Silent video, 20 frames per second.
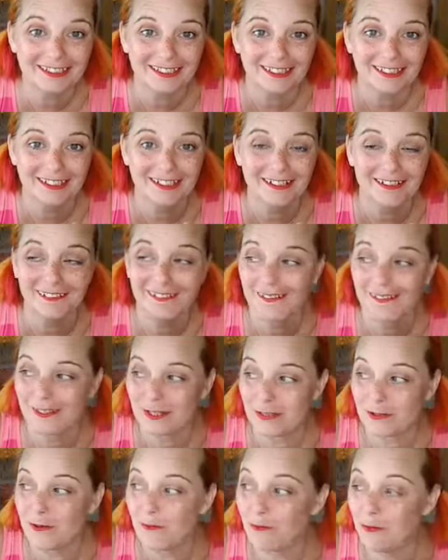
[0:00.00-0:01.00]
on this
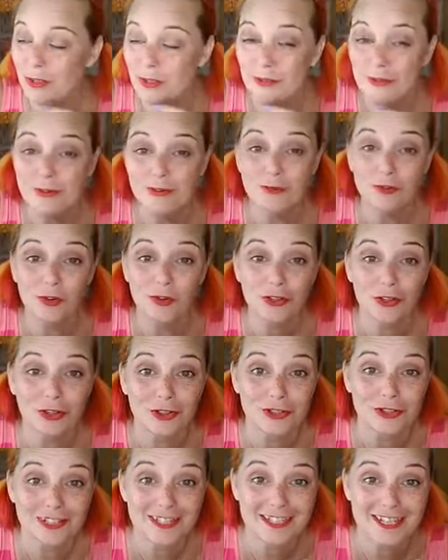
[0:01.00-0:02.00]
beautiful
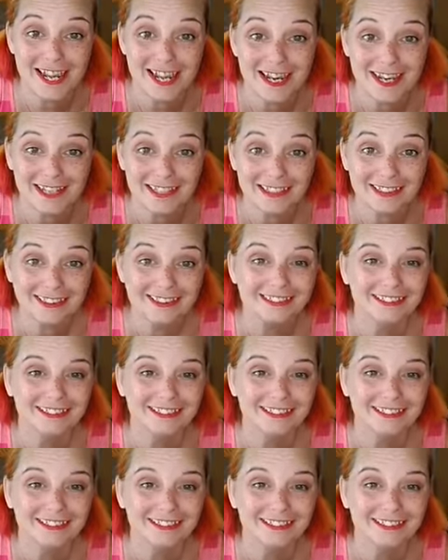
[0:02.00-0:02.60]
Thursday.